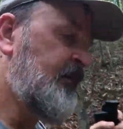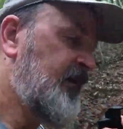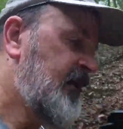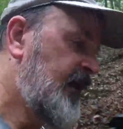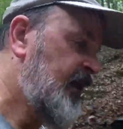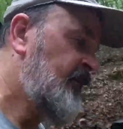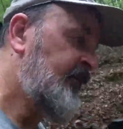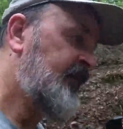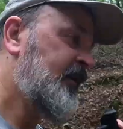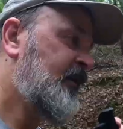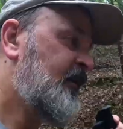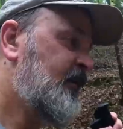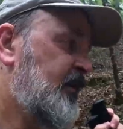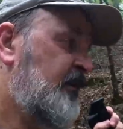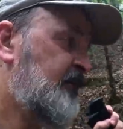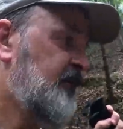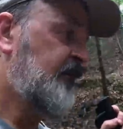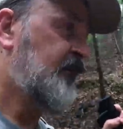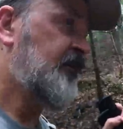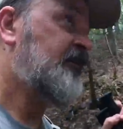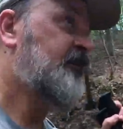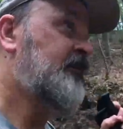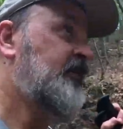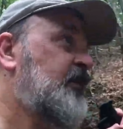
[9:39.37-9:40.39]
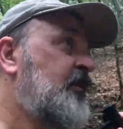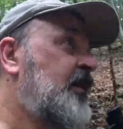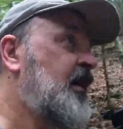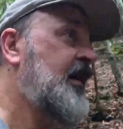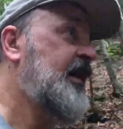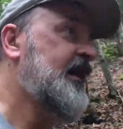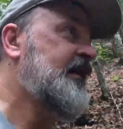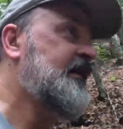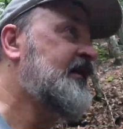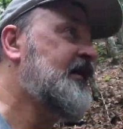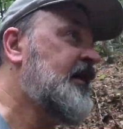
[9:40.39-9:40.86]
carry it on your first few
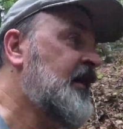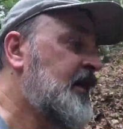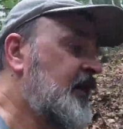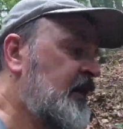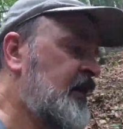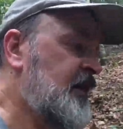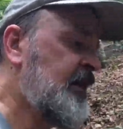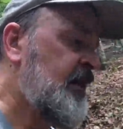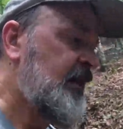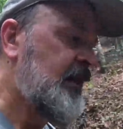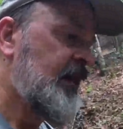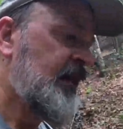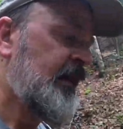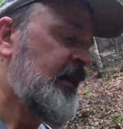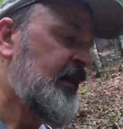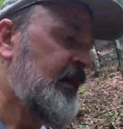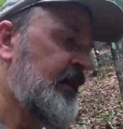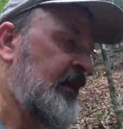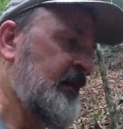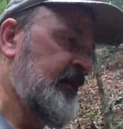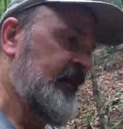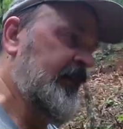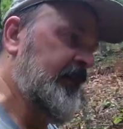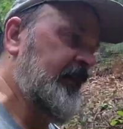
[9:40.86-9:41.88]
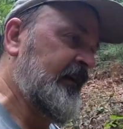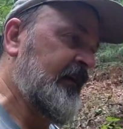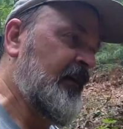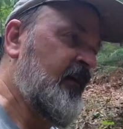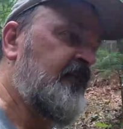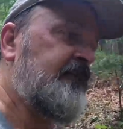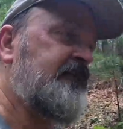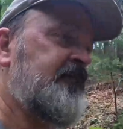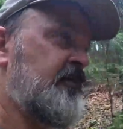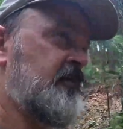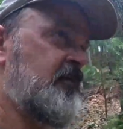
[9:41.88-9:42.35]
hikes. Get
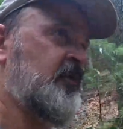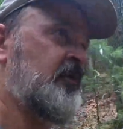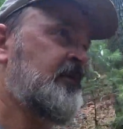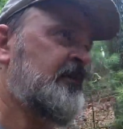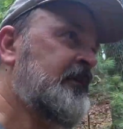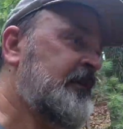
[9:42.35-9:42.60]
comfortable.